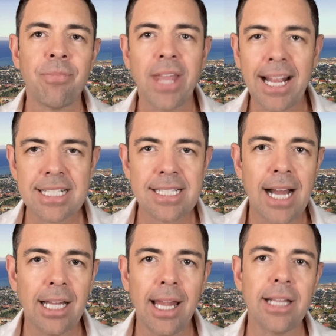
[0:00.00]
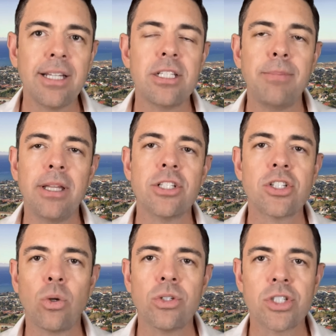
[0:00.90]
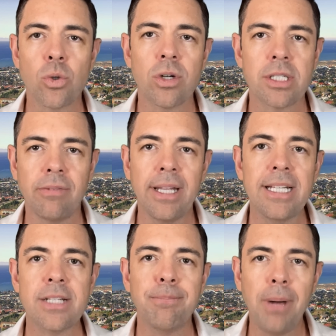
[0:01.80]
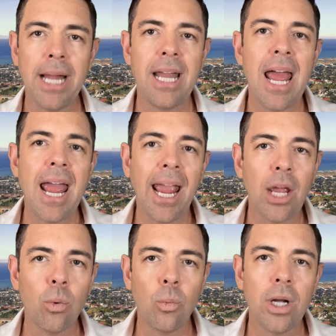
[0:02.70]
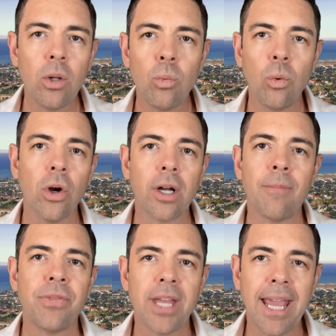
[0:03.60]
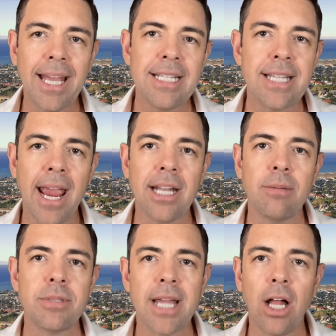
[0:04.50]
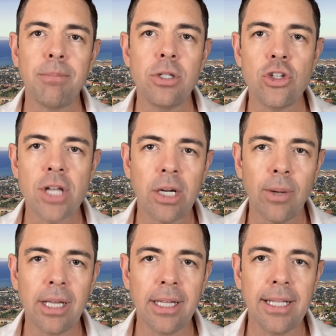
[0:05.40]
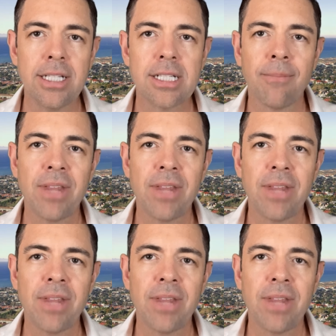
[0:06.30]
It's not likely to be the sole source of leads, but it will work in tandem to help you generate leads,